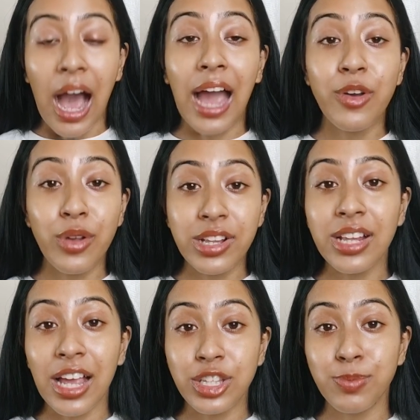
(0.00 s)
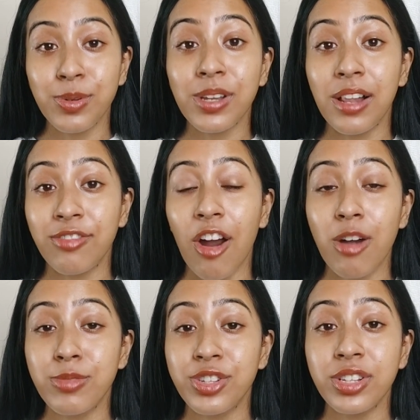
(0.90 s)
I really like to put alpha
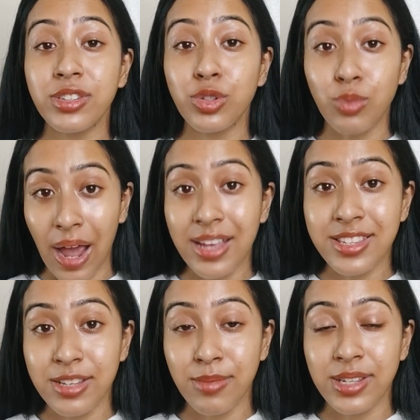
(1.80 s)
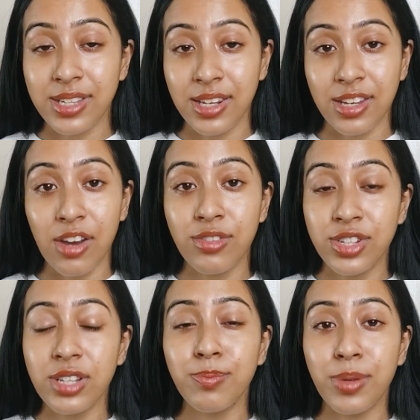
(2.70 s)
arbutin twice in my skincare
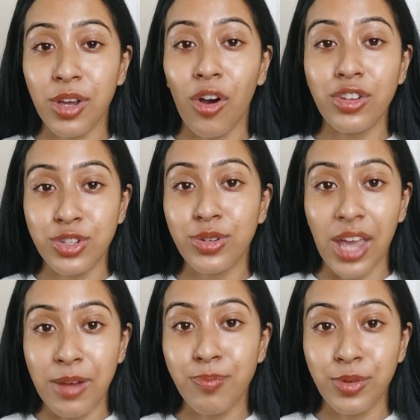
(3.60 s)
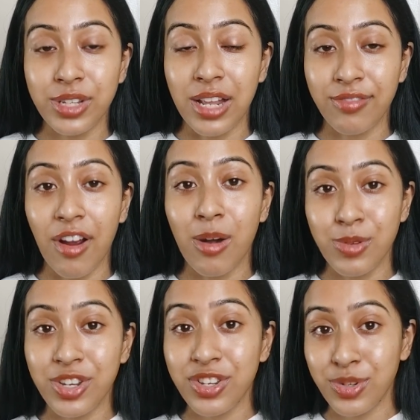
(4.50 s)
routine because you can put alpha
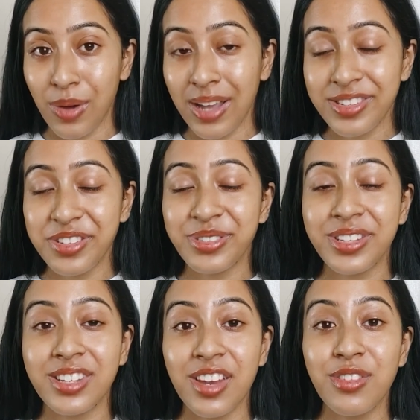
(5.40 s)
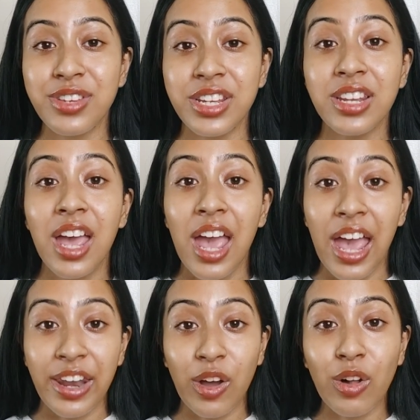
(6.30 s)
arbutin twice in your skincare routine.
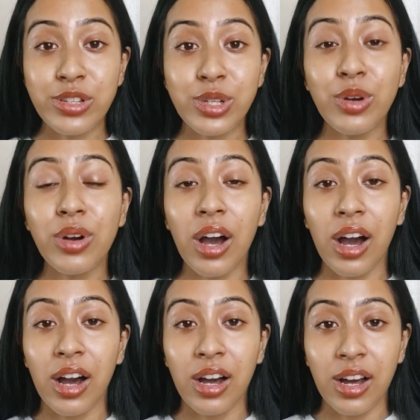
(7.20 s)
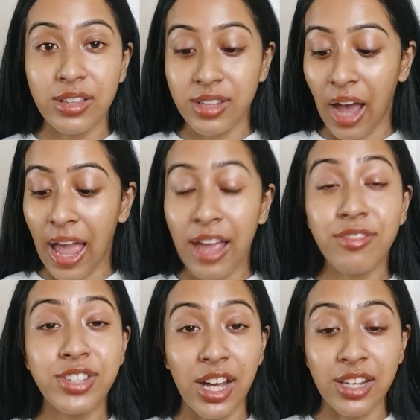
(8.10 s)
And also I
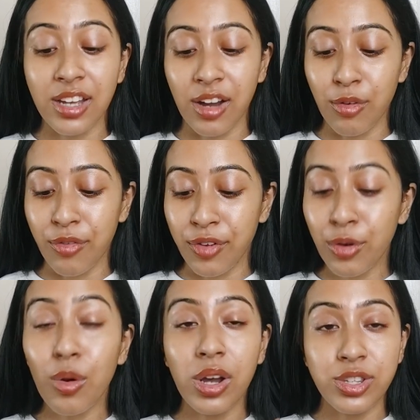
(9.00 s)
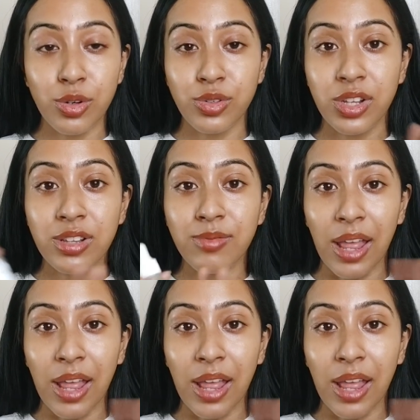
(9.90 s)
have done a review, a total